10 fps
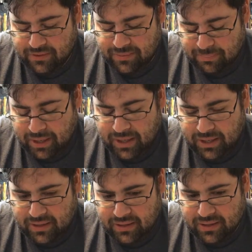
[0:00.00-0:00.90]
To
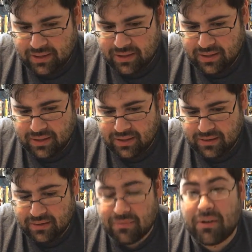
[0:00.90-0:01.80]
me,
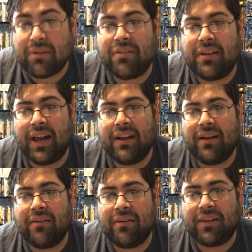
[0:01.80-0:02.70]
the real
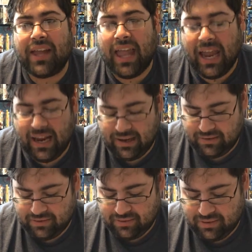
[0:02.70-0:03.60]
standout of the
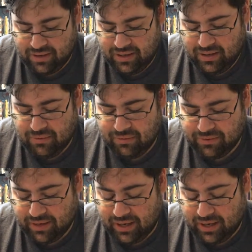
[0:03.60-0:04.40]
cast was